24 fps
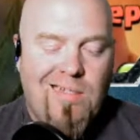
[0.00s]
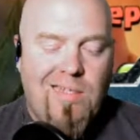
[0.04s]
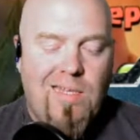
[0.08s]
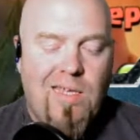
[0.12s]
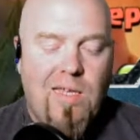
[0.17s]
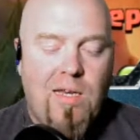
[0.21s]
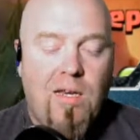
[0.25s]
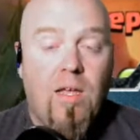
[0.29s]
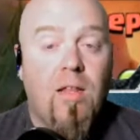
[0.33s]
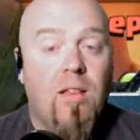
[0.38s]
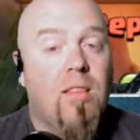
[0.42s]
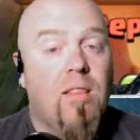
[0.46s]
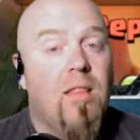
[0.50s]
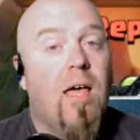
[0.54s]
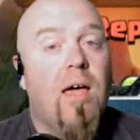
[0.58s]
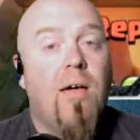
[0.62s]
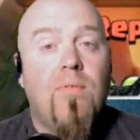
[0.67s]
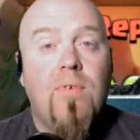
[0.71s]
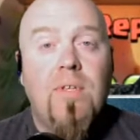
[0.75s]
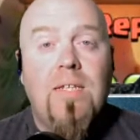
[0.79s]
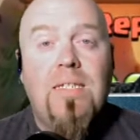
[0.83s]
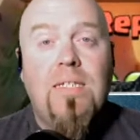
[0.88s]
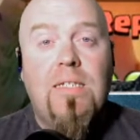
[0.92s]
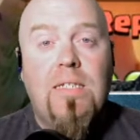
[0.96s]
10,
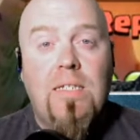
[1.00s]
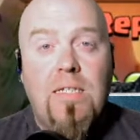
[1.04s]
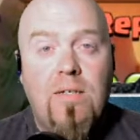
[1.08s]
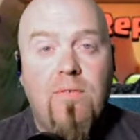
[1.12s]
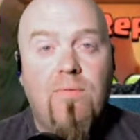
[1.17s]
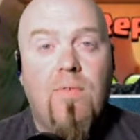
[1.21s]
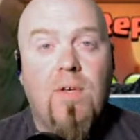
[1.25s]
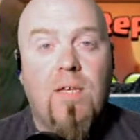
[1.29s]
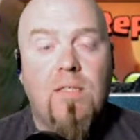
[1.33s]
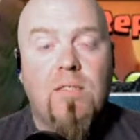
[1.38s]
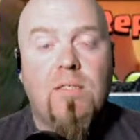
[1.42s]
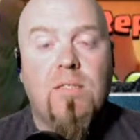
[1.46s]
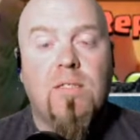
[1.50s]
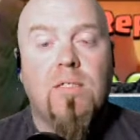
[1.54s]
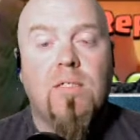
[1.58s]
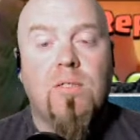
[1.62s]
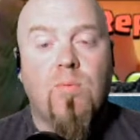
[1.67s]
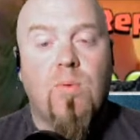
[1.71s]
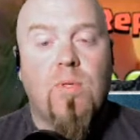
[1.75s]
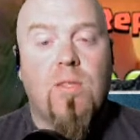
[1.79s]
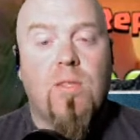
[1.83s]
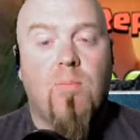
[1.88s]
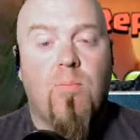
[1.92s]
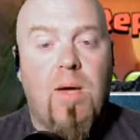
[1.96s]
11 defenses
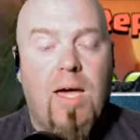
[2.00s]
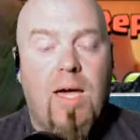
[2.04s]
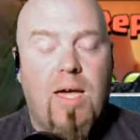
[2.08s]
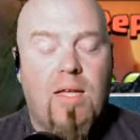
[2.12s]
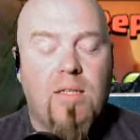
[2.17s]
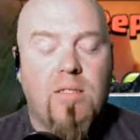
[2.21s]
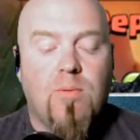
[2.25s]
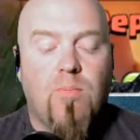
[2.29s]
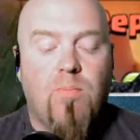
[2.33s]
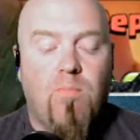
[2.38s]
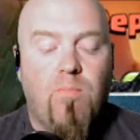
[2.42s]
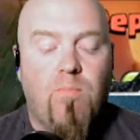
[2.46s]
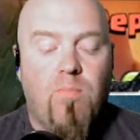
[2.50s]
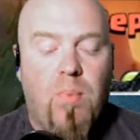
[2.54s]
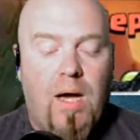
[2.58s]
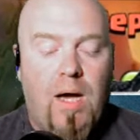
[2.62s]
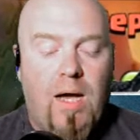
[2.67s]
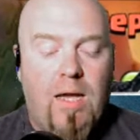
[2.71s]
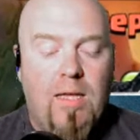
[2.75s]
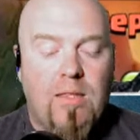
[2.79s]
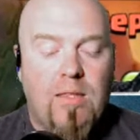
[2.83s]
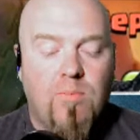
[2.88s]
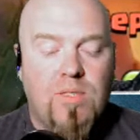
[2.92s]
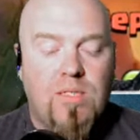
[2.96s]
with the bats
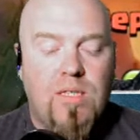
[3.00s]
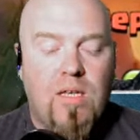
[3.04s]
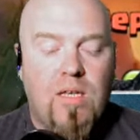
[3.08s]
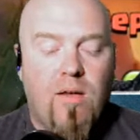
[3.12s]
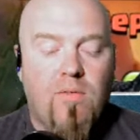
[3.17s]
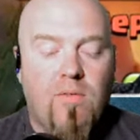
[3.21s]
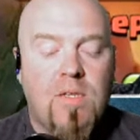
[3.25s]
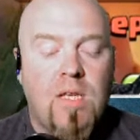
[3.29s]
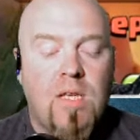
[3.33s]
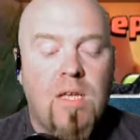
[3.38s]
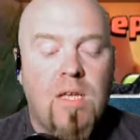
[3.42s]
by themselves,